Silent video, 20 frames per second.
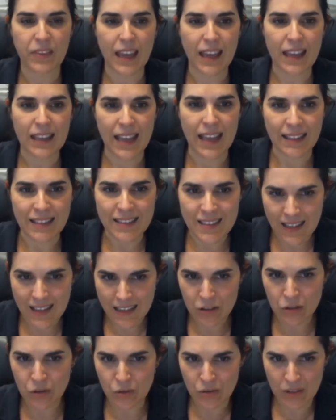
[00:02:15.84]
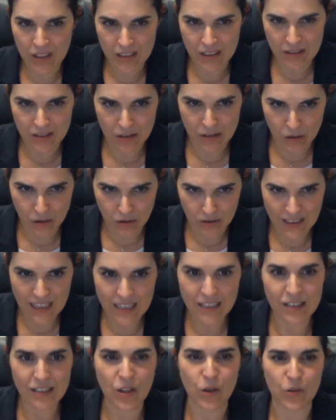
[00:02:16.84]
and thanks to these
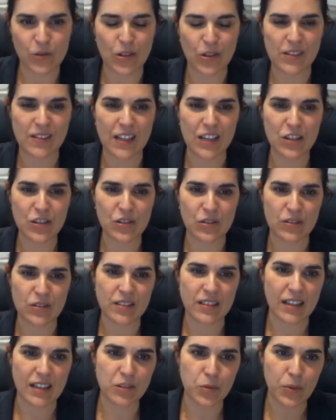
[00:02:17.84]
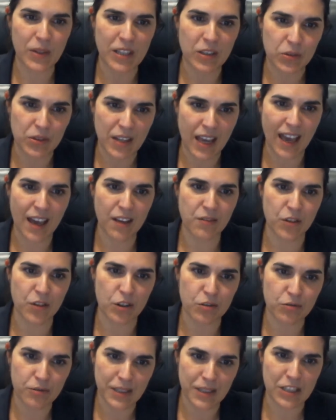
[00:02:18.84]
consultations that we could have
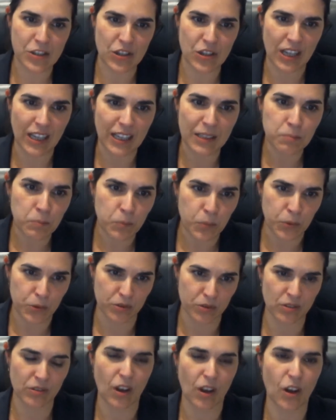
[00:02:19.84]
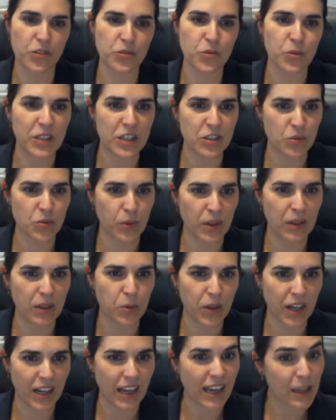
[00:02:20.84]
a rich input on which we
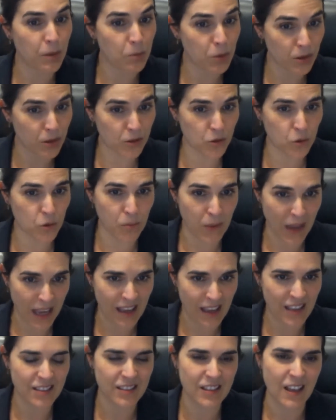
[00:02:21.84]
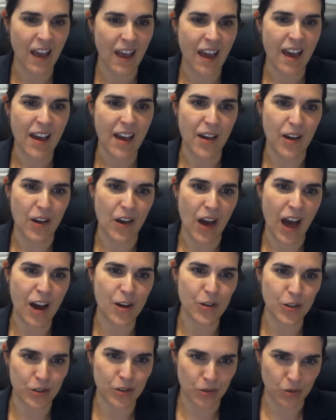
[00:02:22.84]
were able to base
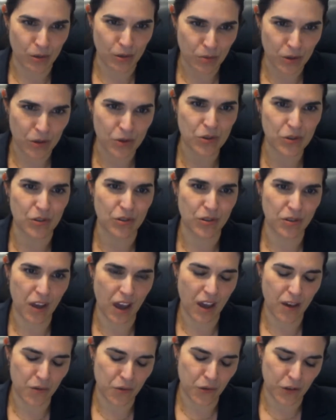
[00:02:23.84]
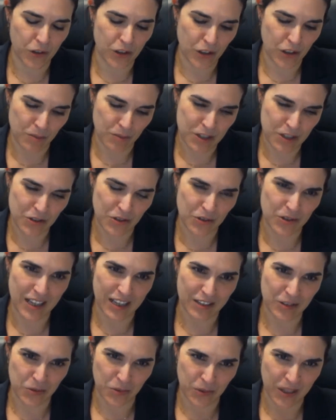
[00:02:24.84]
our contribution for the Commission
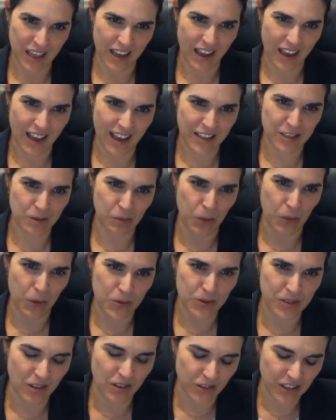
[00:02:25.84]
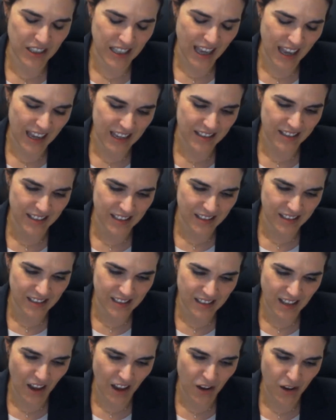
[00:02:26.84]
that we exposed on the
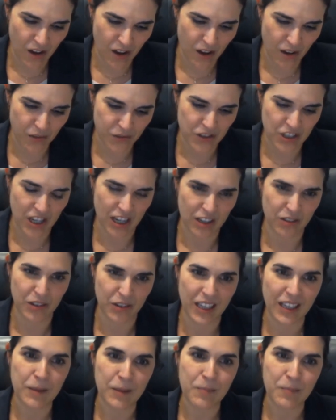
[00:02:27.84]
18th of January.